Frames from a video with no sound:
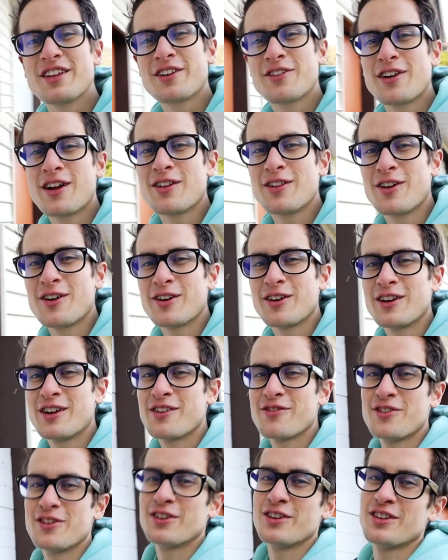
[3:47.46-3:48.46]
stick around long
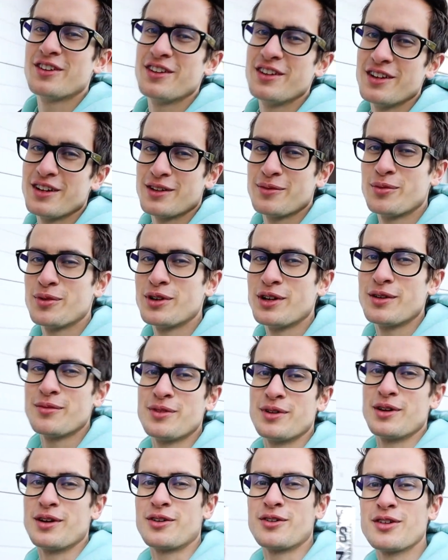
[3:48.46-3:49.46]
enough, you're going to see us put up
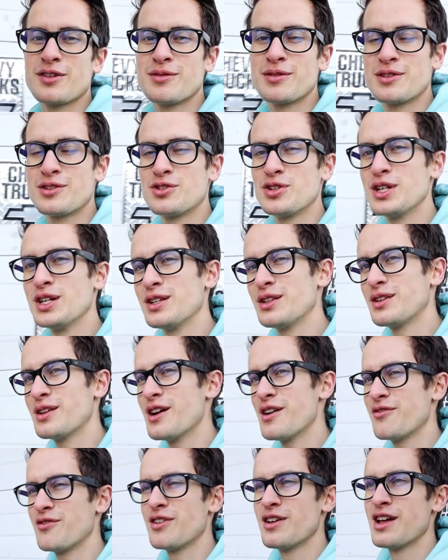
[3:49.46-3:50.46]
a Christmas tree and
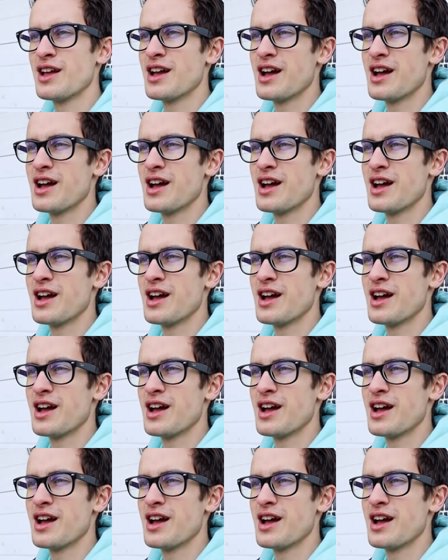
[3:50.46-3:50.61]
stuff.